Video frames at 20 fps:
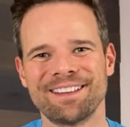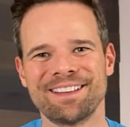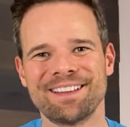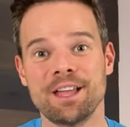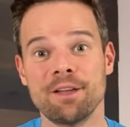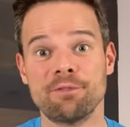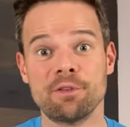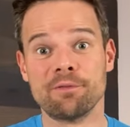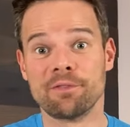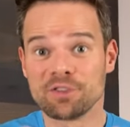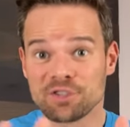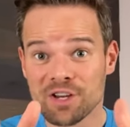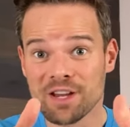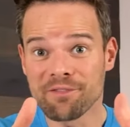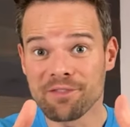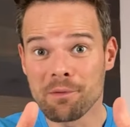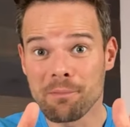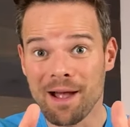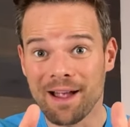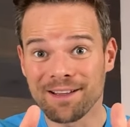If you've
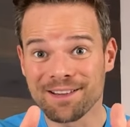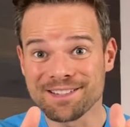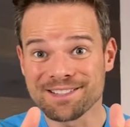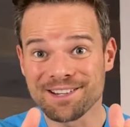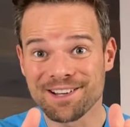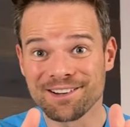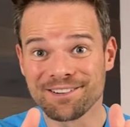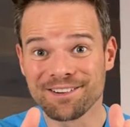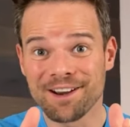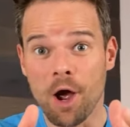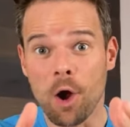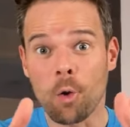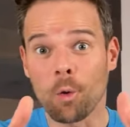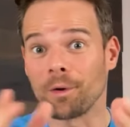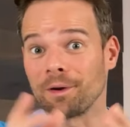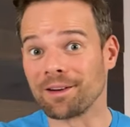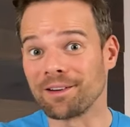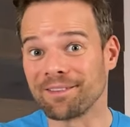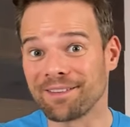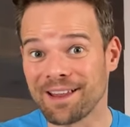achieved the milestone,
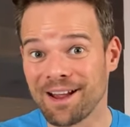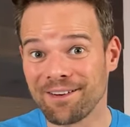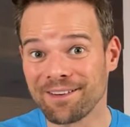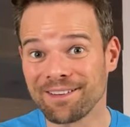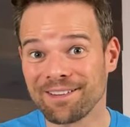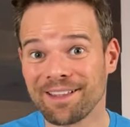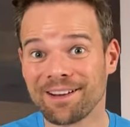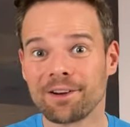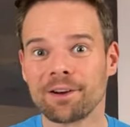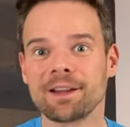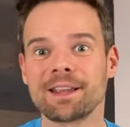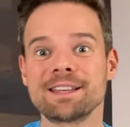according to the calculator,